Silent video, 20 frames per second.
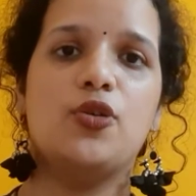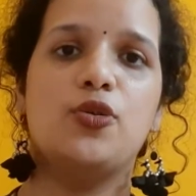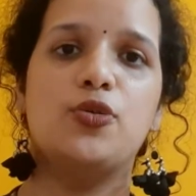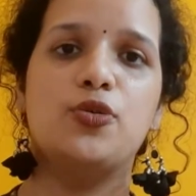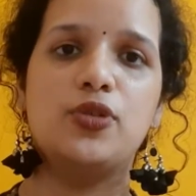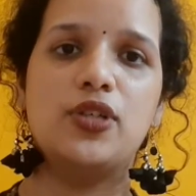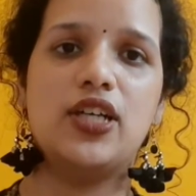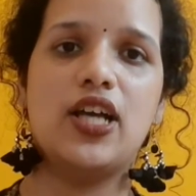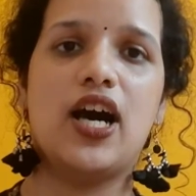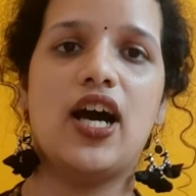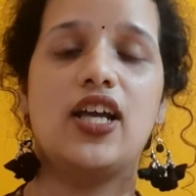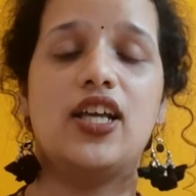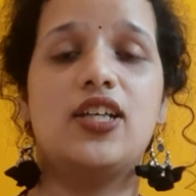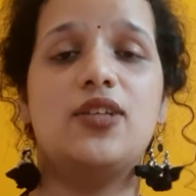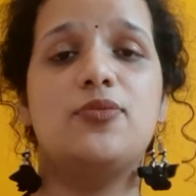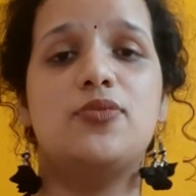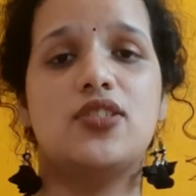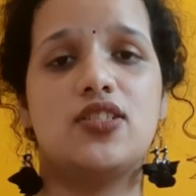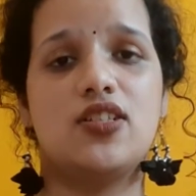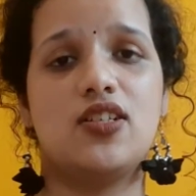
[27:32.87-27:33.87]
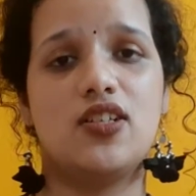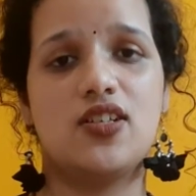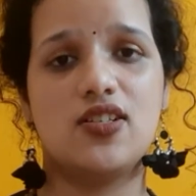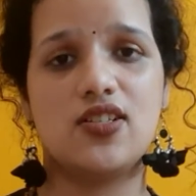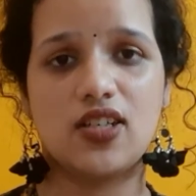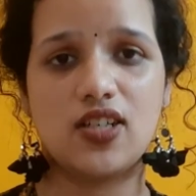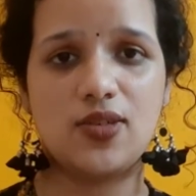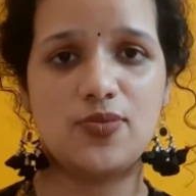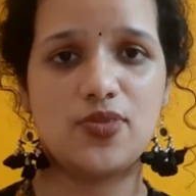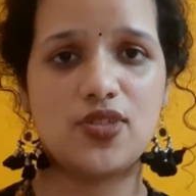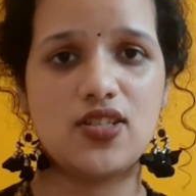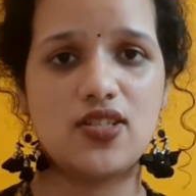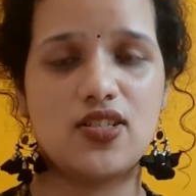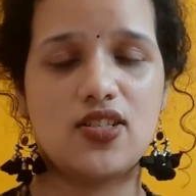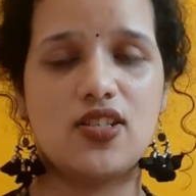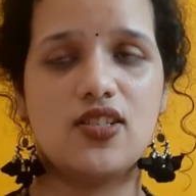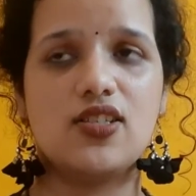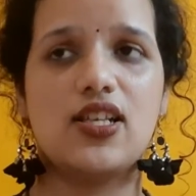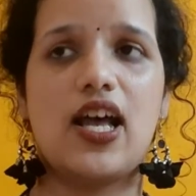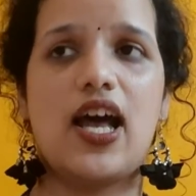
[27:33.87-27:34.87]
who die in mysterious
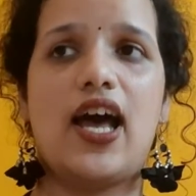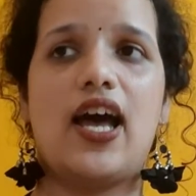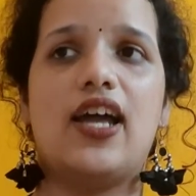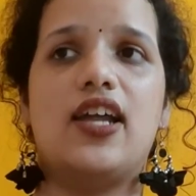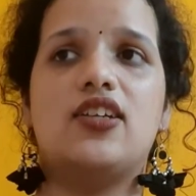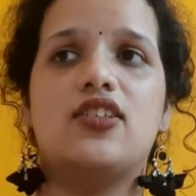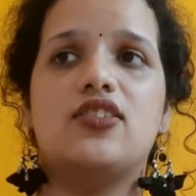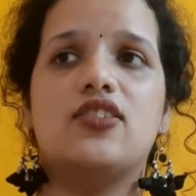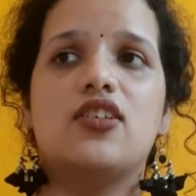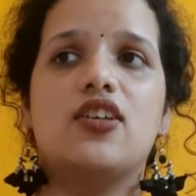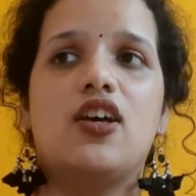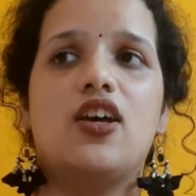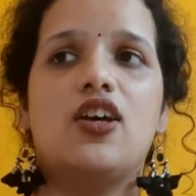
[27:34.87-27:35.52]
circumstances and